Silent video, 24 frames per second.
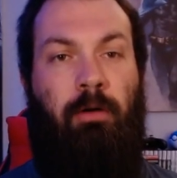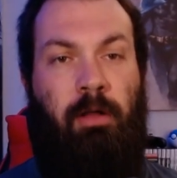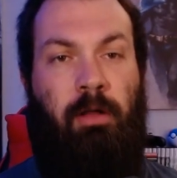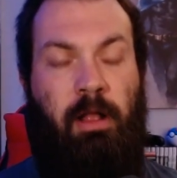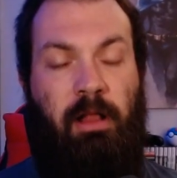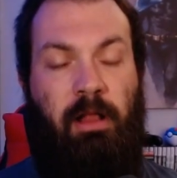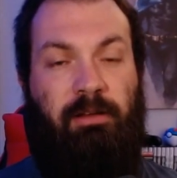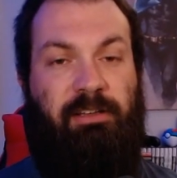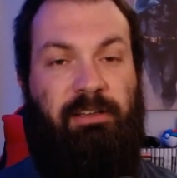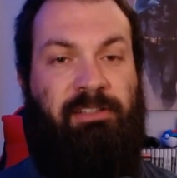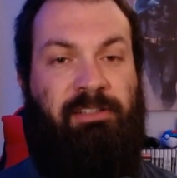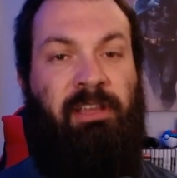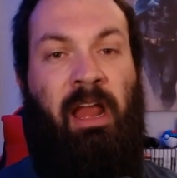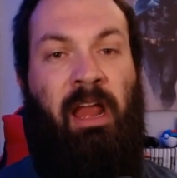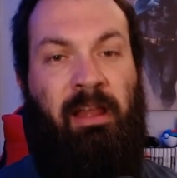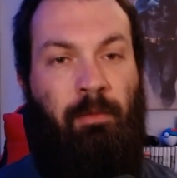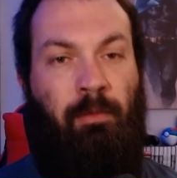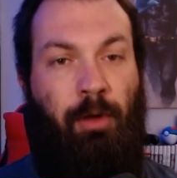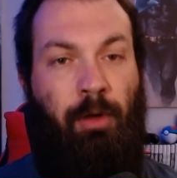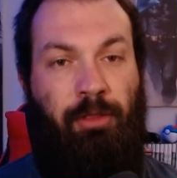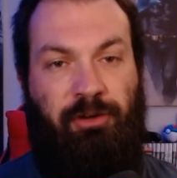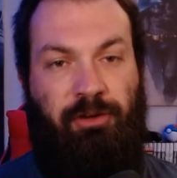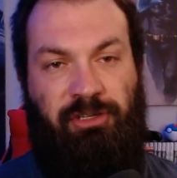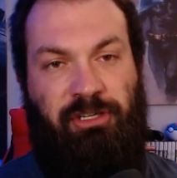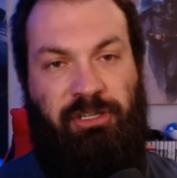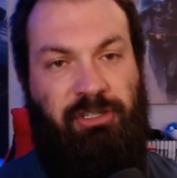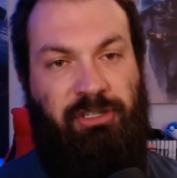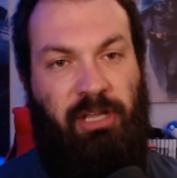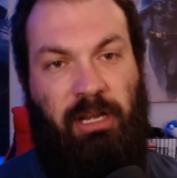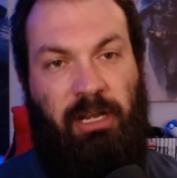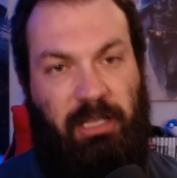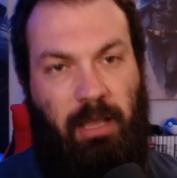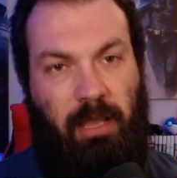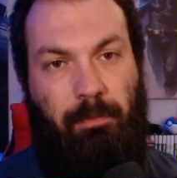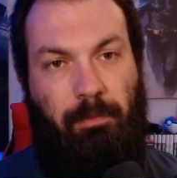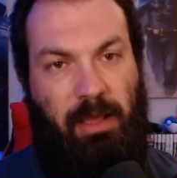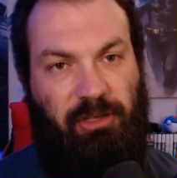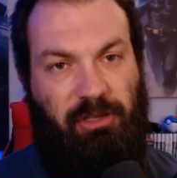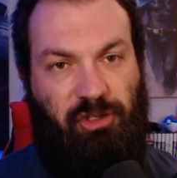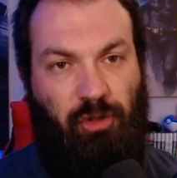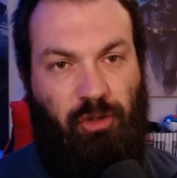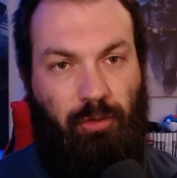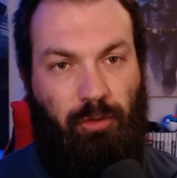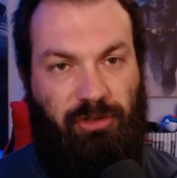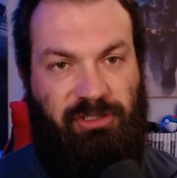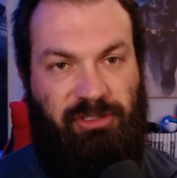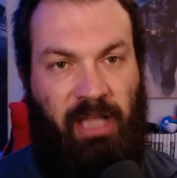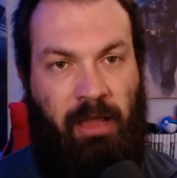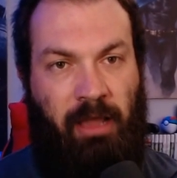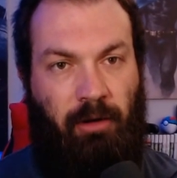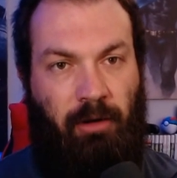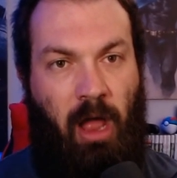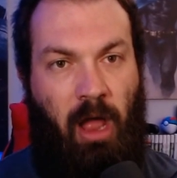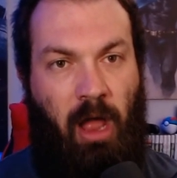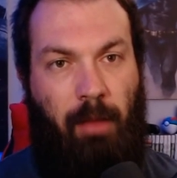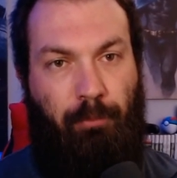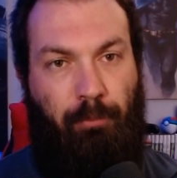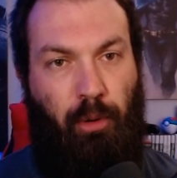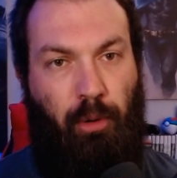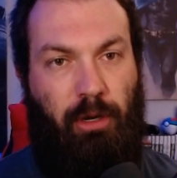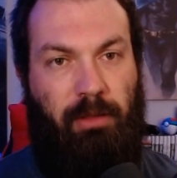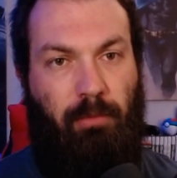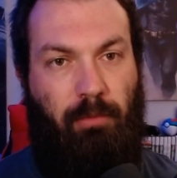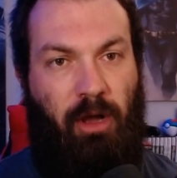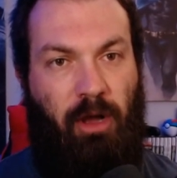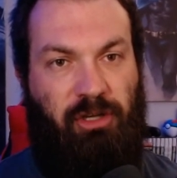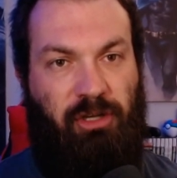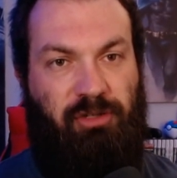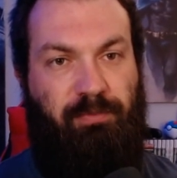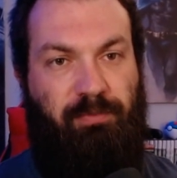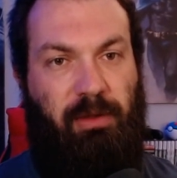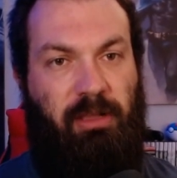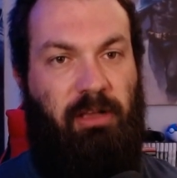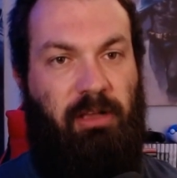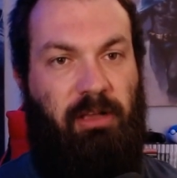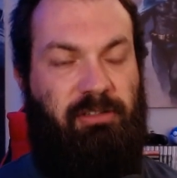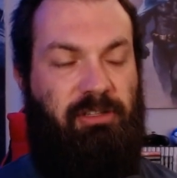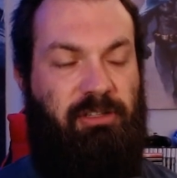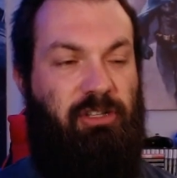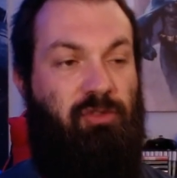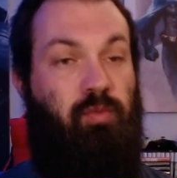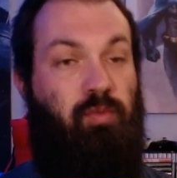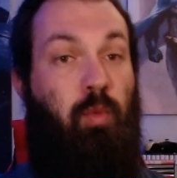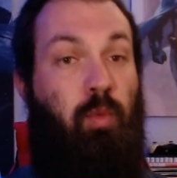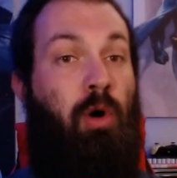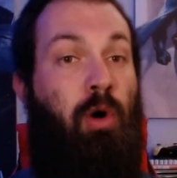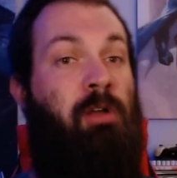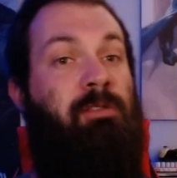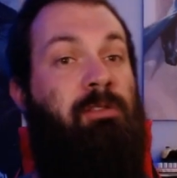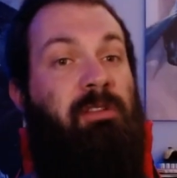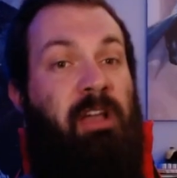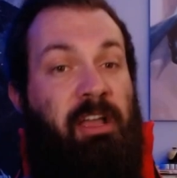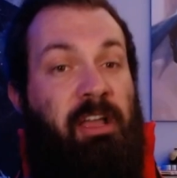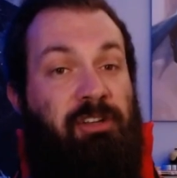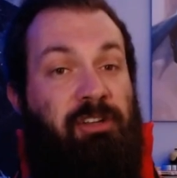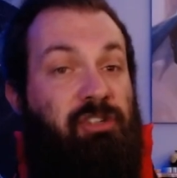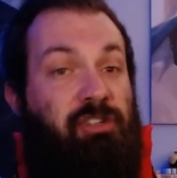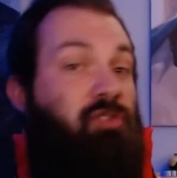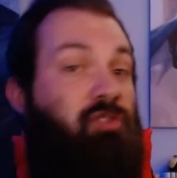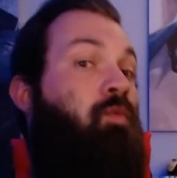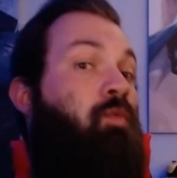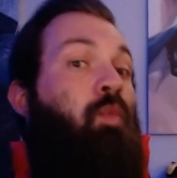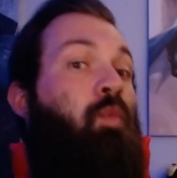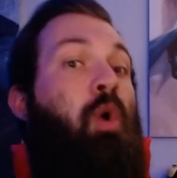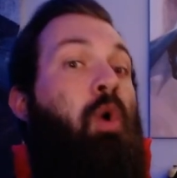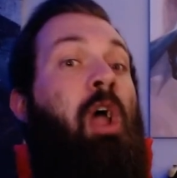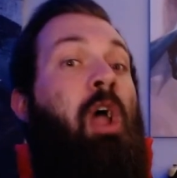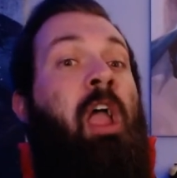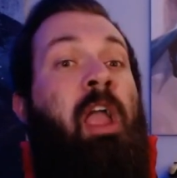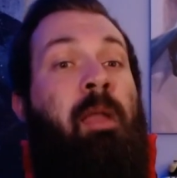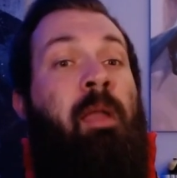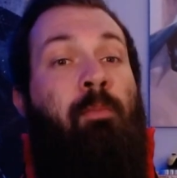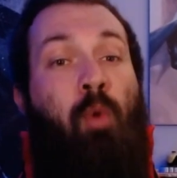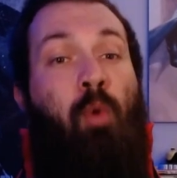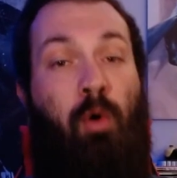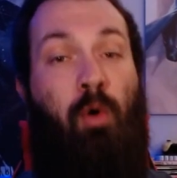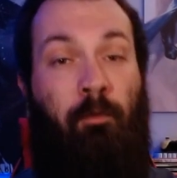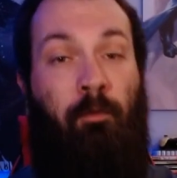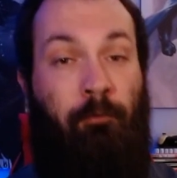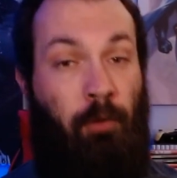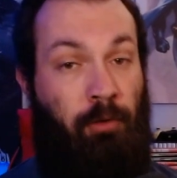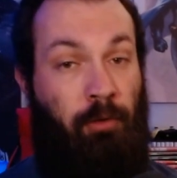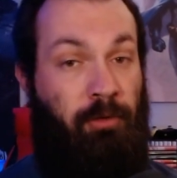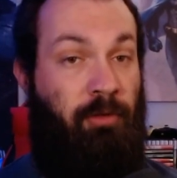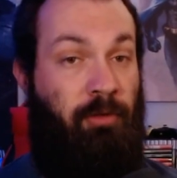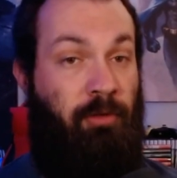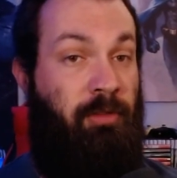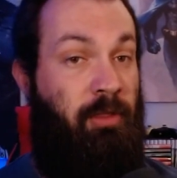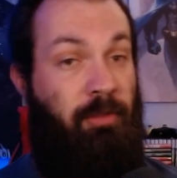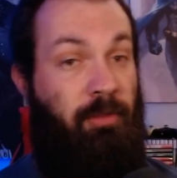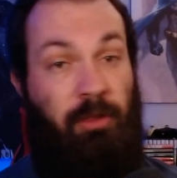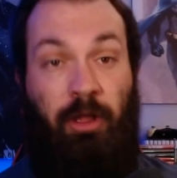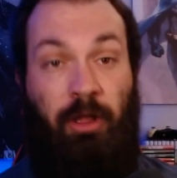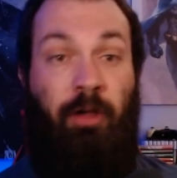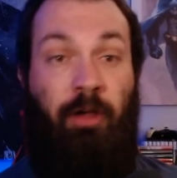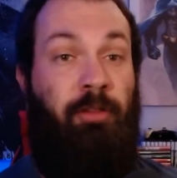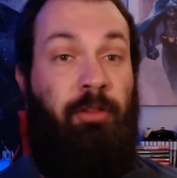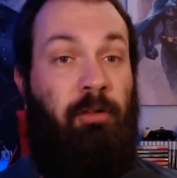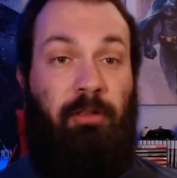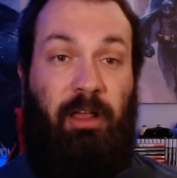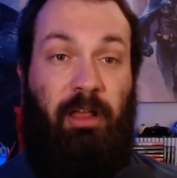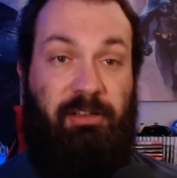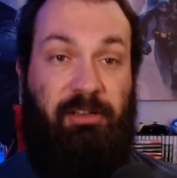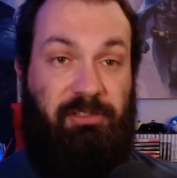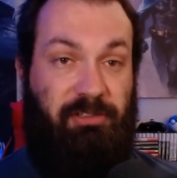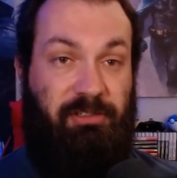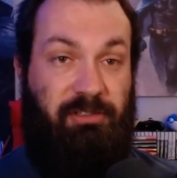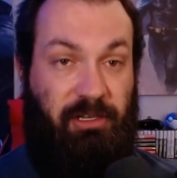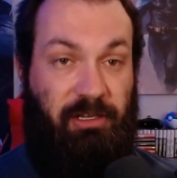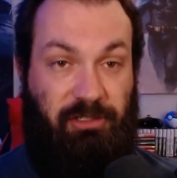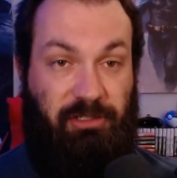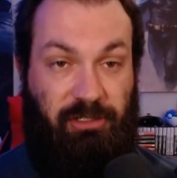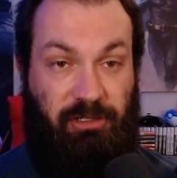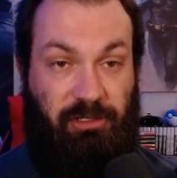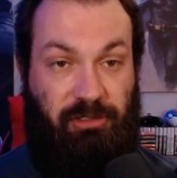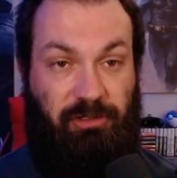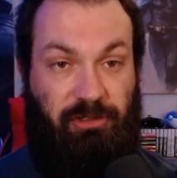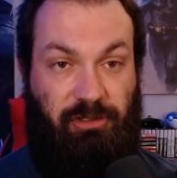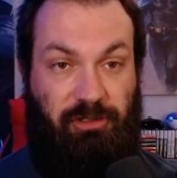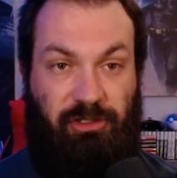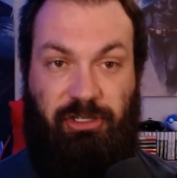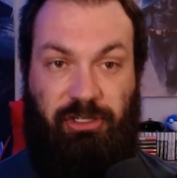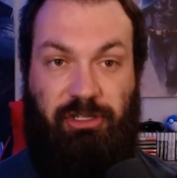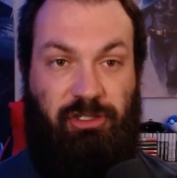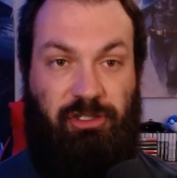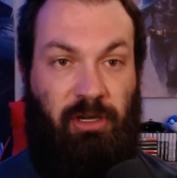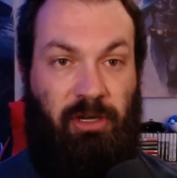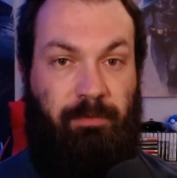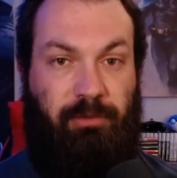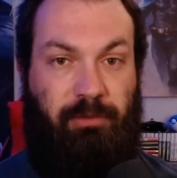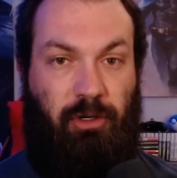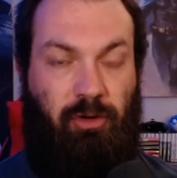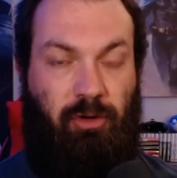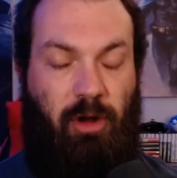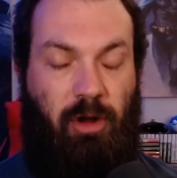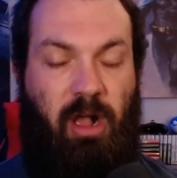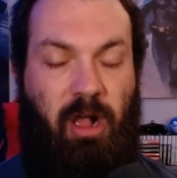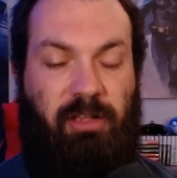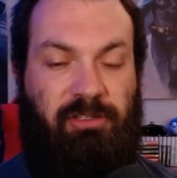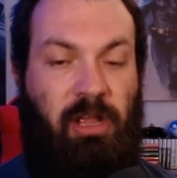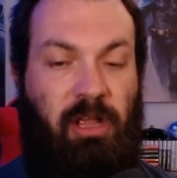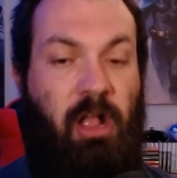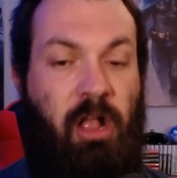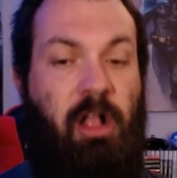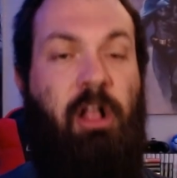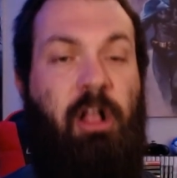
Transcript: deciding whether she's going to commit suicide or not, pretty much, because this one ledge is way more further than the other ledges that she jumped across.